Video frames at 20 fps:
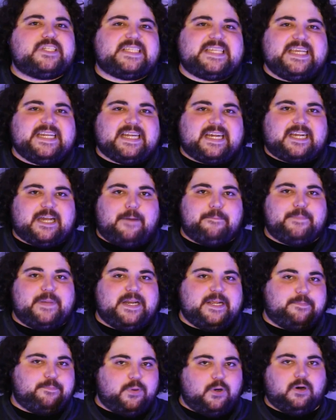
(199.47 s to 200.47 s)
seen a
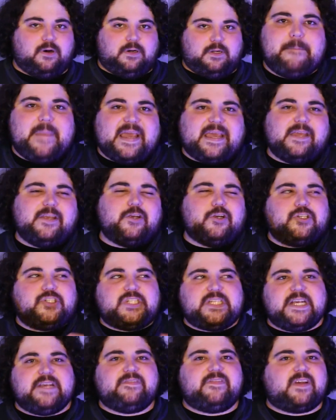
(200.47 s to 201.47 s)
company pull. Making your
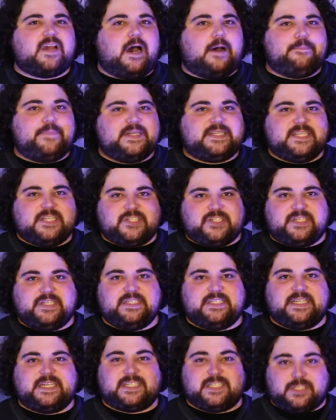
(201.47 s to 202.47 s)
chief
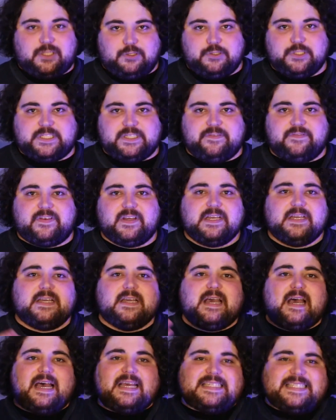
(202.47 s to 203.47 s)
competition's exclusive
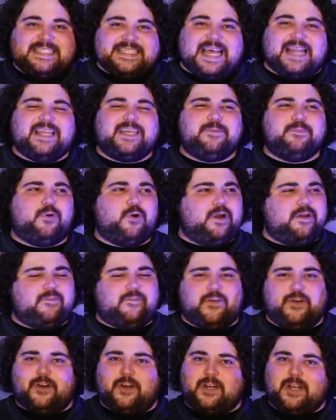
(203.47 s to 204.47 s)
a selling point
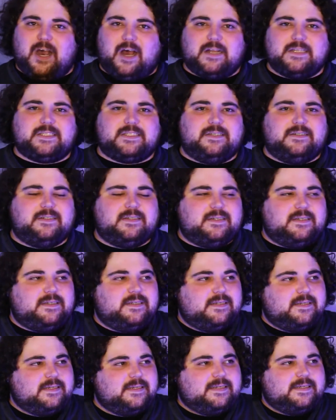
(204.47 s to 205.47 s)
for your
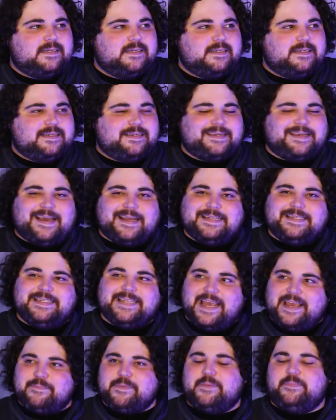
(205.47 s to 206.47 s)
console? God
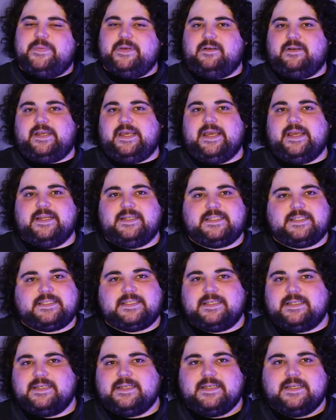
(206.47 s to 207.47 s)
damn it, Bill
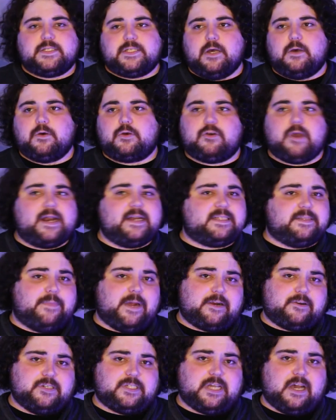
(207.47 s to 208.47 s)
Gates. So credit to
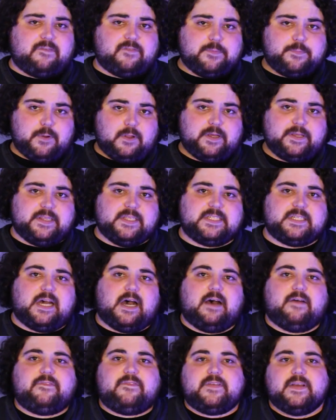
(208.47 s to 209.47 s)
Microsoft for pulling this
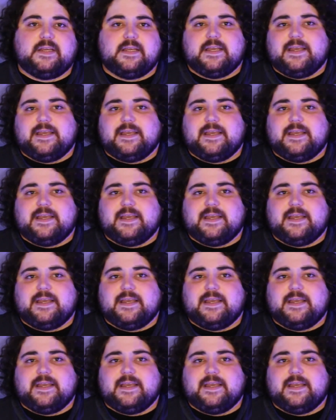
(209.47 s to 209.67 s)
off.